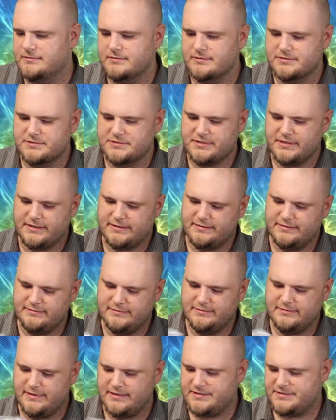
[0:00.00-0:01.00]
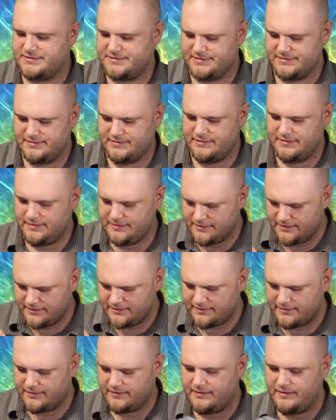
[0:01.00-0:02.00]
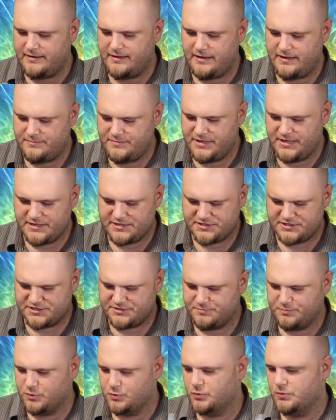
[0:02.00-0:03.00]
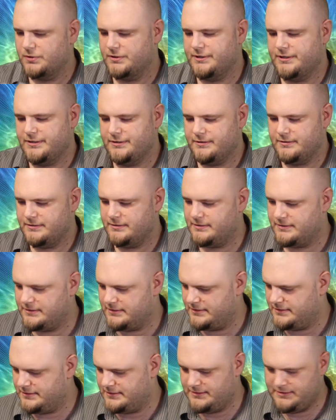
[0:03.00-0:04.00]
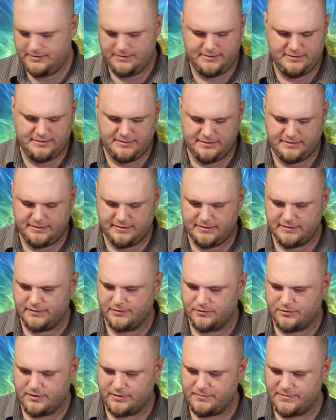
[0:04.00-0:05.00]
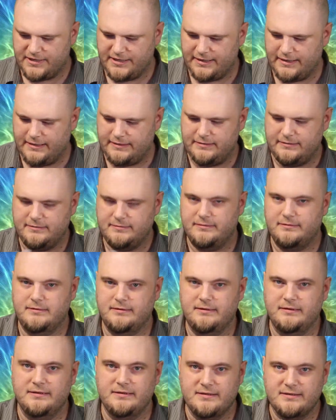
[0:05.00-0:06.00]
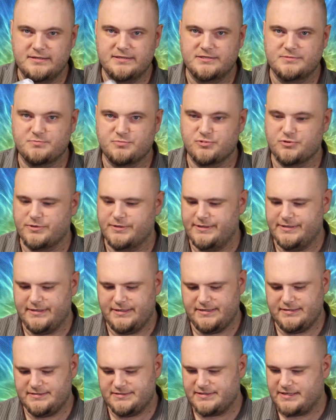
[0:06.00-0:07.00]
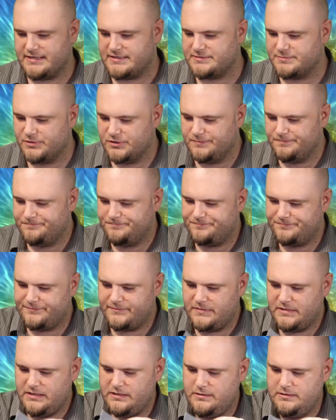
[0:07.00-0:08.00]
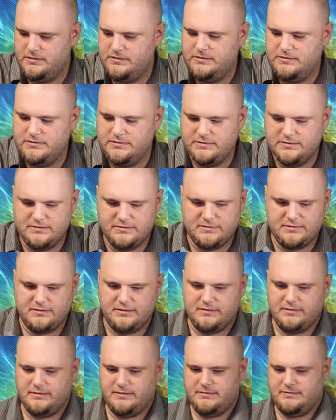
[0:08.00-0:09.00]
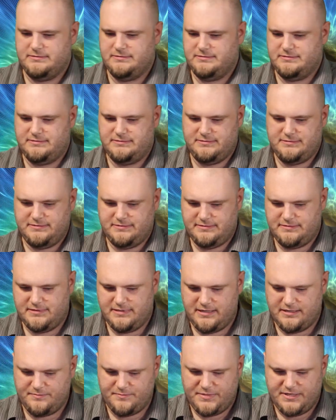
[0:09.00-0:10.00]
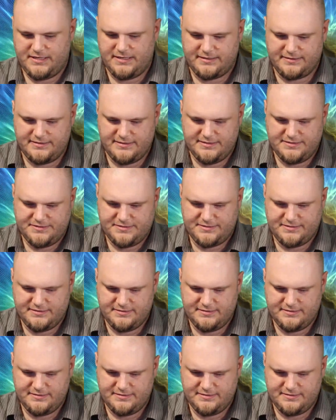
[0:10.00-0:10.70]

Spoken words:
Looks like a nice ABS spool here. Kilogram of that. It's pretty sizable. I'll unbag this.